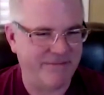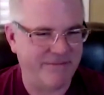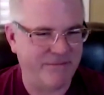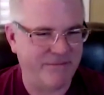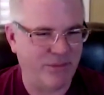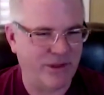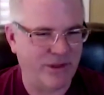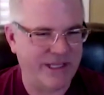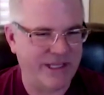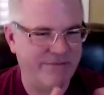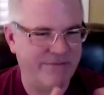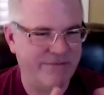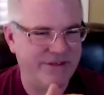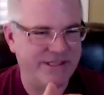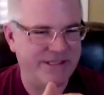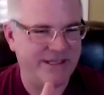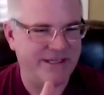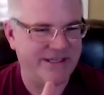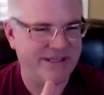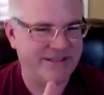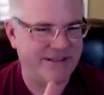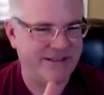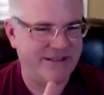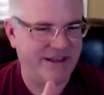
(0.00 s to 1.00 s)
believes
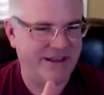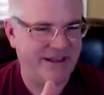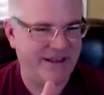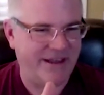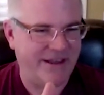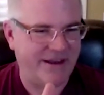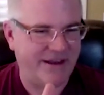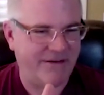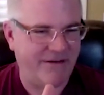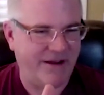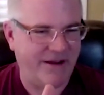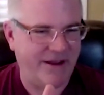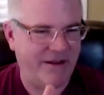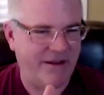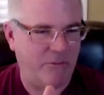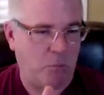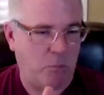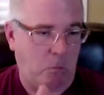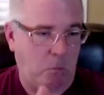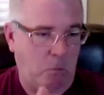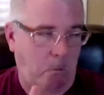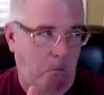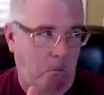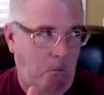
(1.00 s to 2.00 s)
this thing, right?
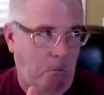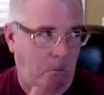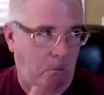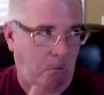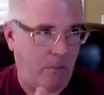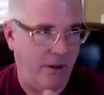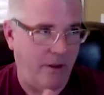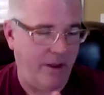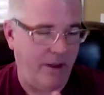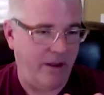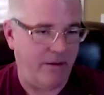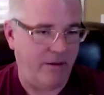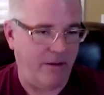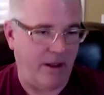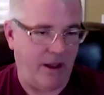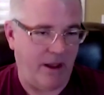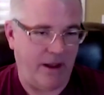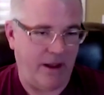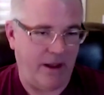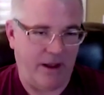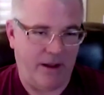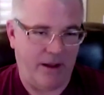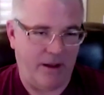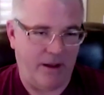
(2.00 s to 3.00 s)

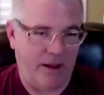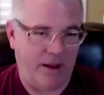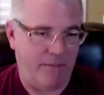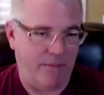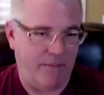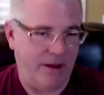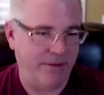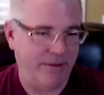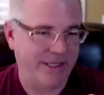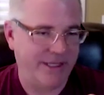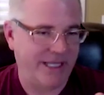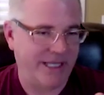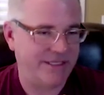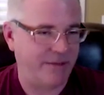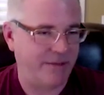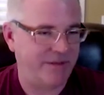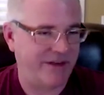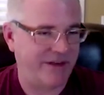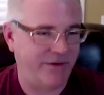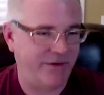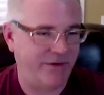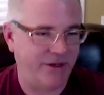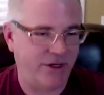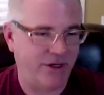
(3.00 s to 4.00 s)
And maybe that's
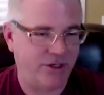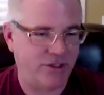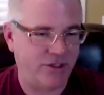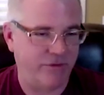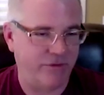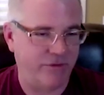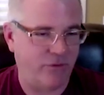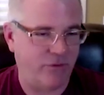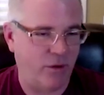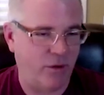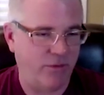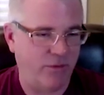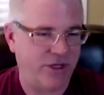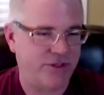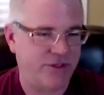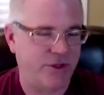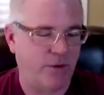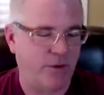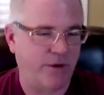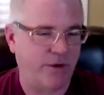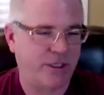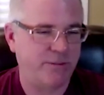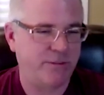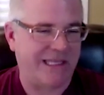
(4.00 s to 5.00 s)
something for you to shoot for, but just
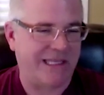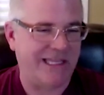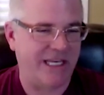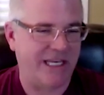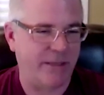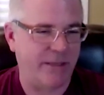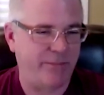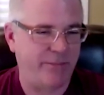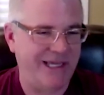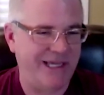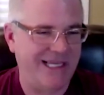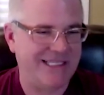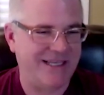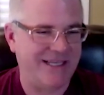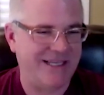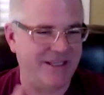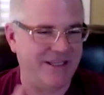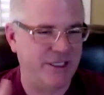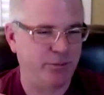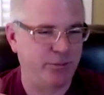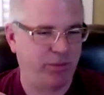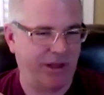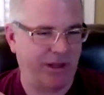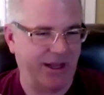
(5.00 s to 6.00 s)
don't expect any peace on
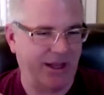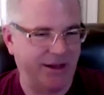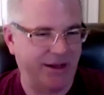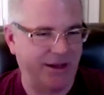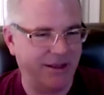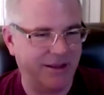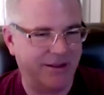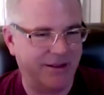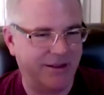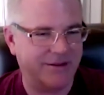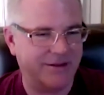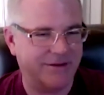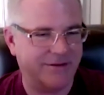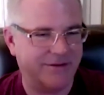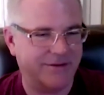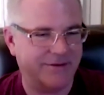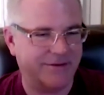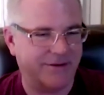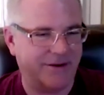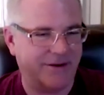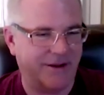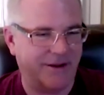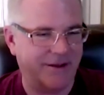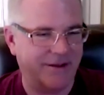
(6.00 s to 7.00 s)
this planet,
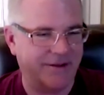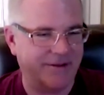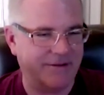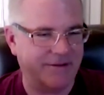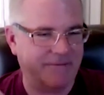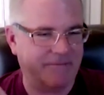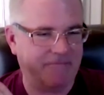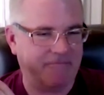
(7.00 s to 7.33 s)
right?